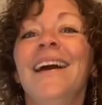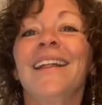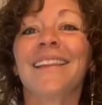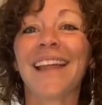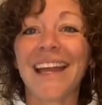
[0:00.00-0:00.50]

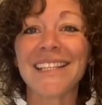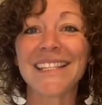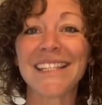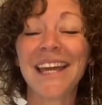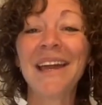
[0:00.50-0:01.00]

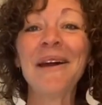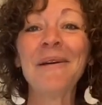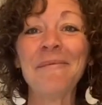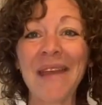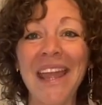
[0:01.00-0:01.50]
Let's
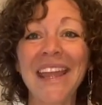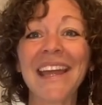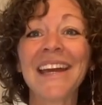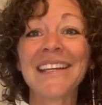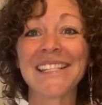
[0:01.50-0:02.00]
make
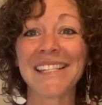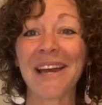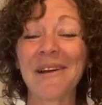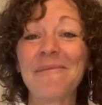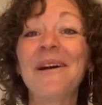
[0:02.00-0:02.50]

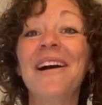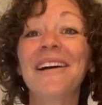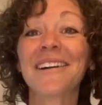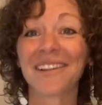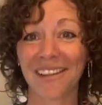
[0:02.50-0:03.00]
some
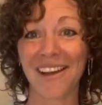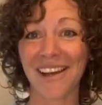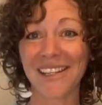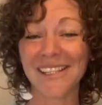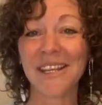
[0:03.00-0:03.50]

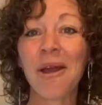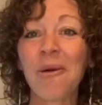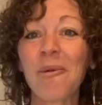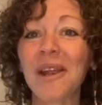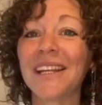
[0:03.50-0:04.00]
claws.
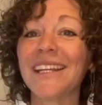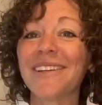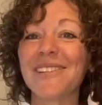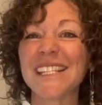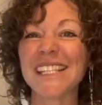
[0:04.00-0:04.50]
We're gonna
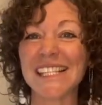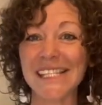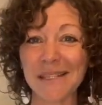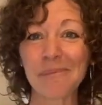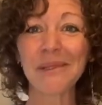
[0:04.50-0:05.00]
use the
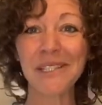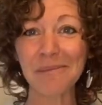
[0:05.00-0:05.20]
simplest